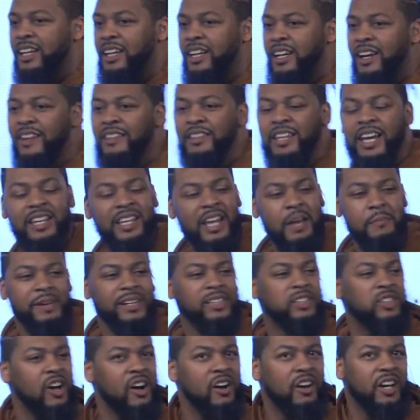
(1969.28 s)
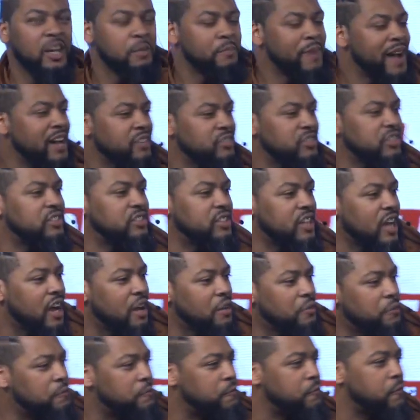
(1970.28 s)
They, have been talking about
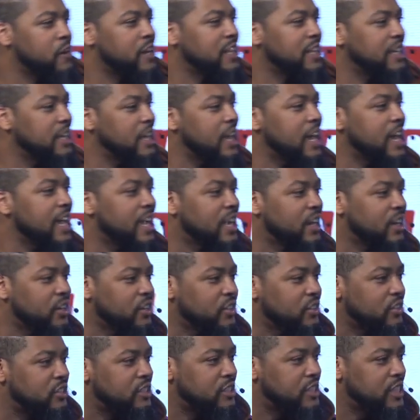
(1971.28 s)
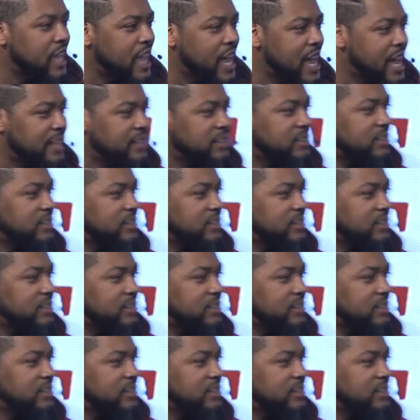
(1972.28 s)
stuff for years, yet